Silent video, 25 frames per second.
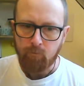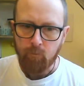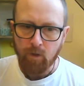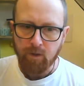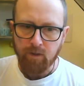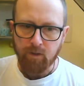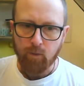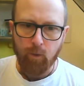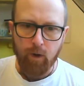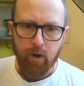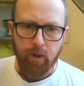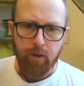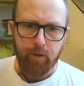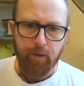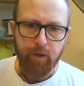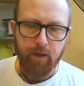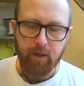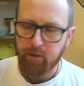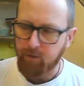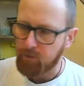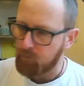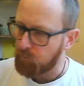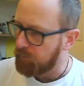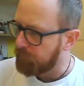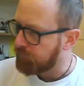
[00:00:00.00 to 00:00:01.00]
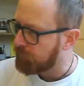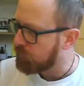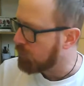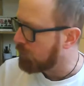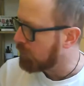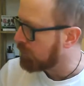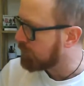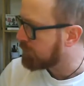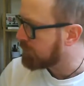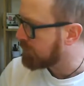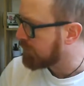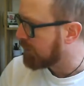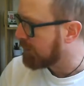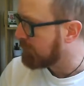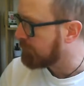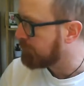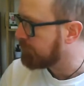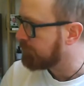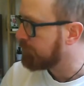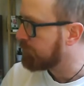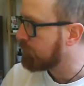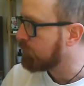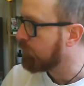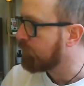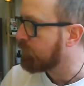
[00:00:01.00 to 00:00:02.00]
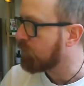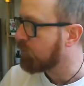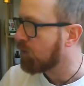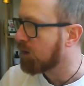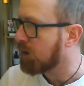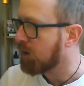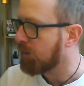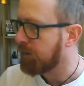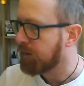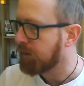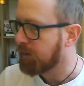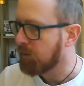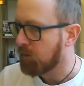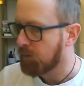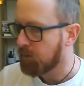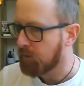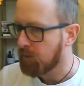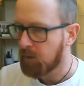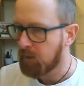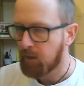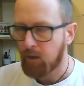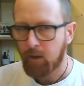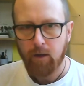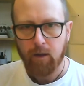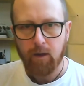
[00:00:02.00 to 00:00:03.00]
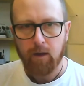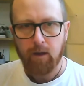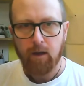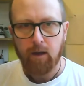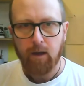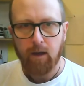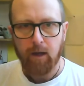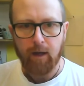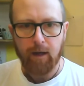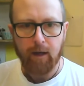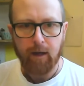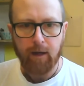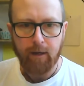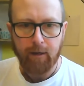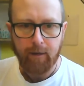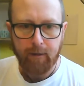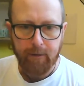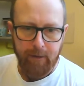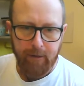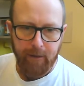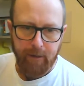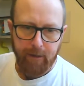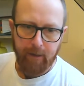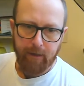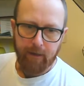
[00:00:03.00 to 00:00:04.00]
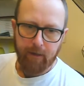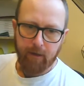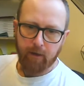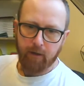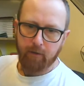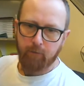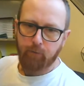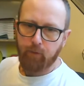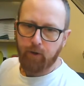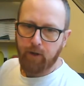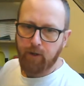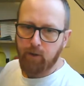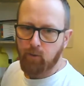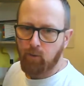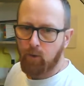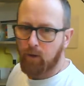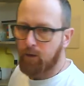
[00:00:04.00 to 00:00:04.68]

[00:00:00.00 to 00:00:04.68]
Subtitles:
So one of the things that we've got going on here at British